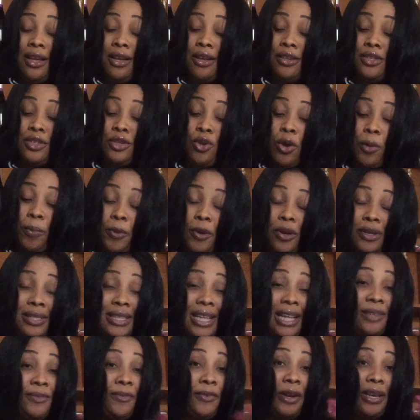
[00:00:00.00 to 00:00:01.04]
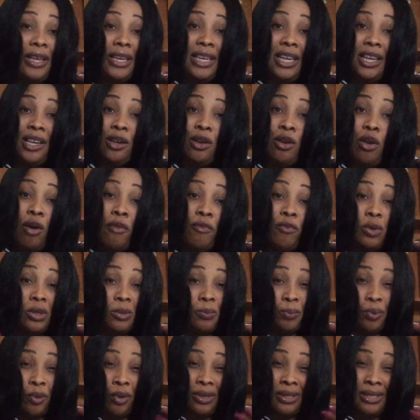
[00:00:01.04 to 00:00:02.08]
Scorpio start falling in love
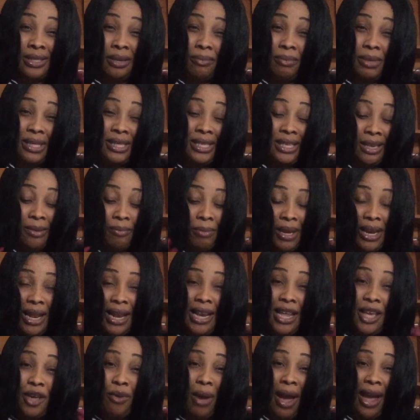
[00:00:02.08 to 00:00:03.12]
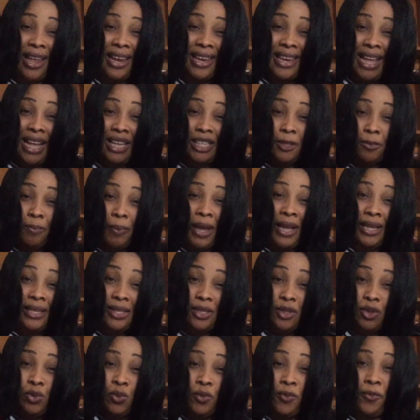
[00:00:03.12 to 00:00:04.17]
with proximity. Immediately you are in their space
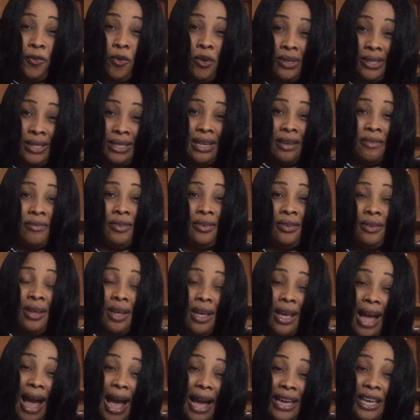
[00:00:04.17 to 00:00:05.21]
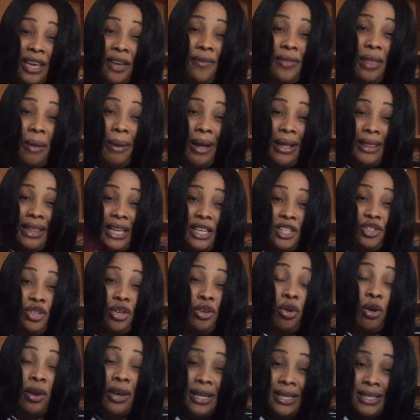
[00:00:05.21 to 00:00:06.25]
24/7 and give them
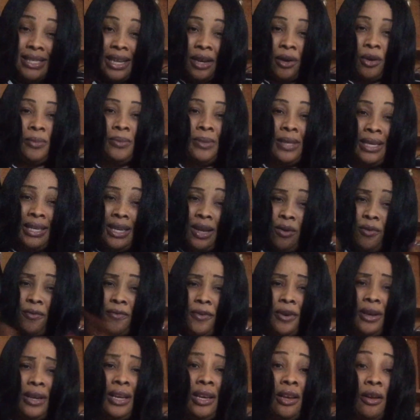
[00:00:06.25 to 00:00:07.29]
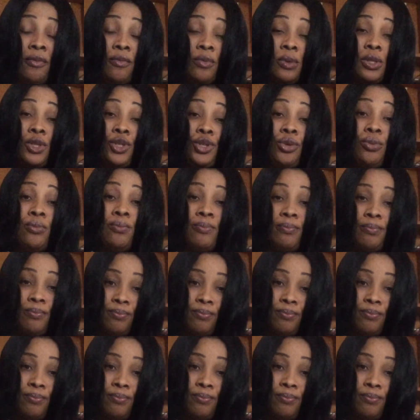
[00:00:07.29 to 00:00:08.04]
attention uninterrupted, they will fall in love with you.